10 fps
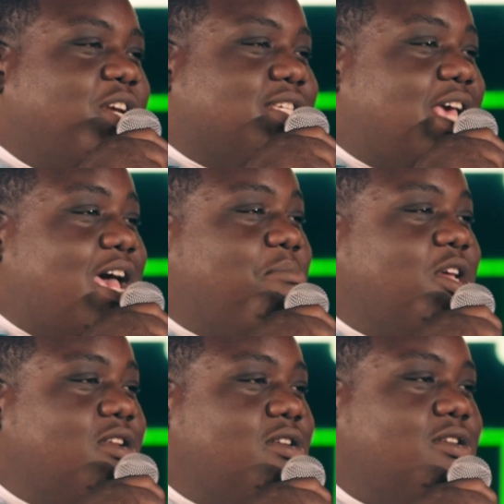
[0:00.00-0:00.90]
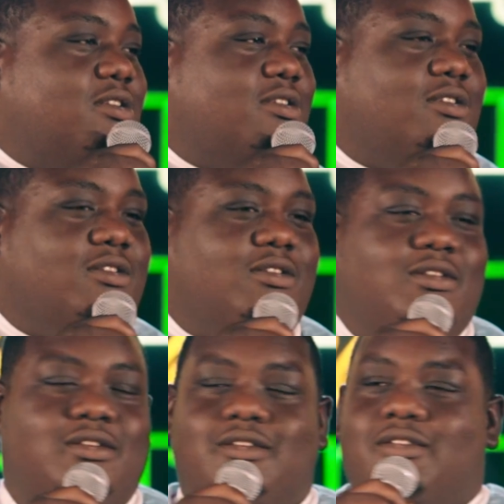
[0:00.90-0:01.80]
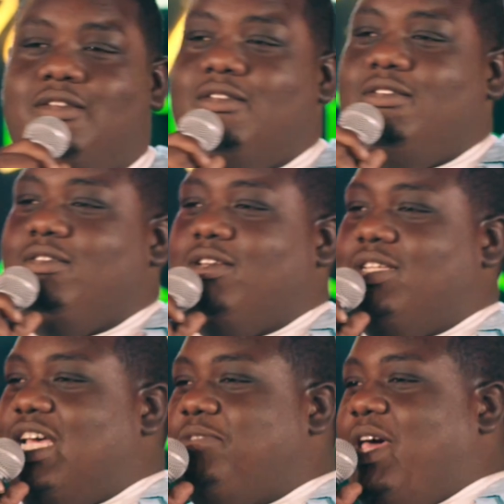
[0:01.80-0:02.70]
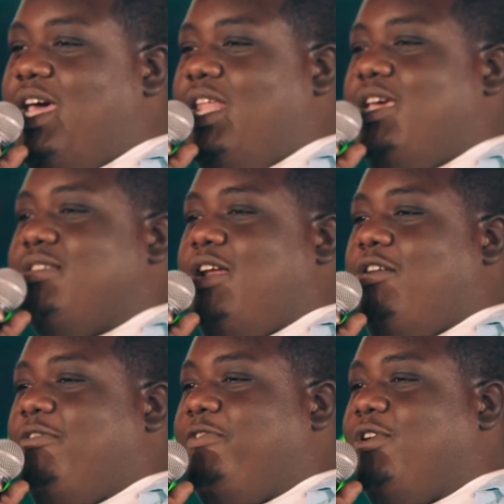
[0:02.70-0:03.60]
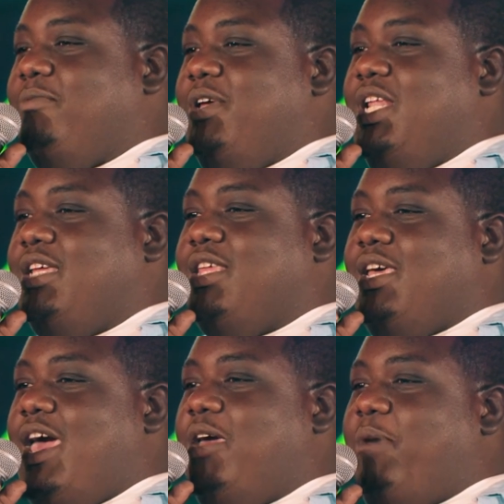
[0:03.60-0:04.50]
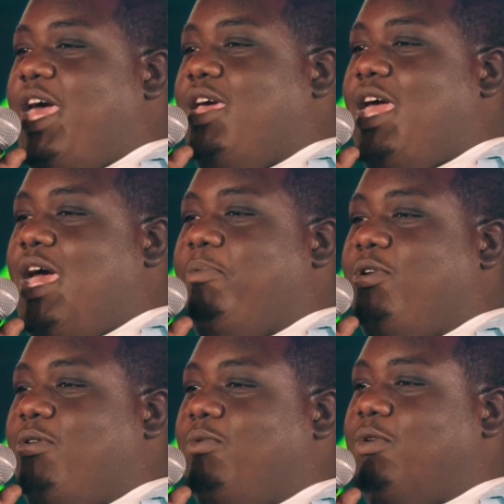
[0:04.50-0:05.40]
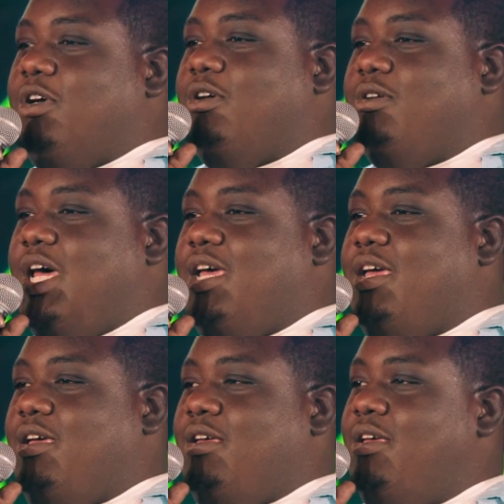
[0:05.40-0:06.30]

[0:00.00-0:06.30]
but it's happening. Because that's what LA is known for. We like the gangbang capital of the world. Like,